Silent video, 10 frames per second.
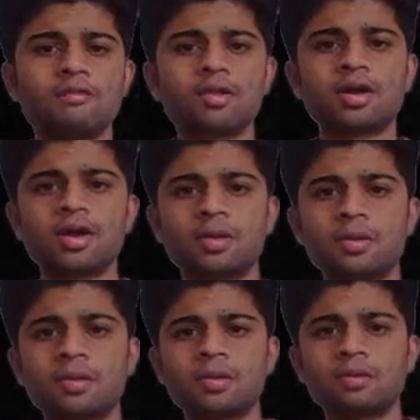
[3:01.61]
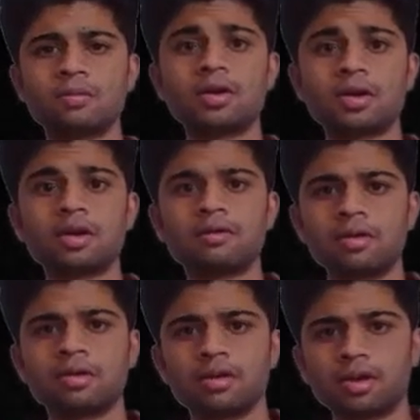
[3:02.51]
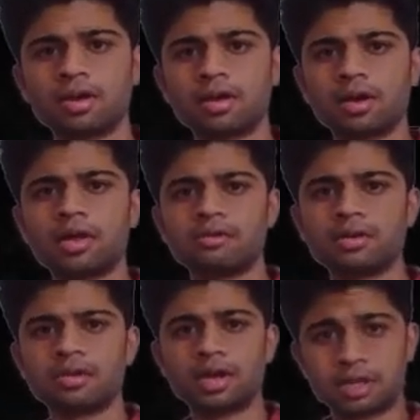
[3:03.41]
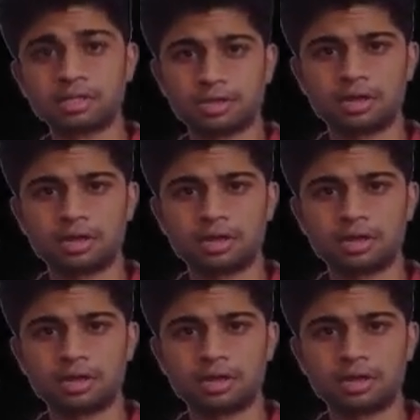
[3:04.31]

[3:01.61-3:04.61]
and what graphical methods we can analyze, let us see.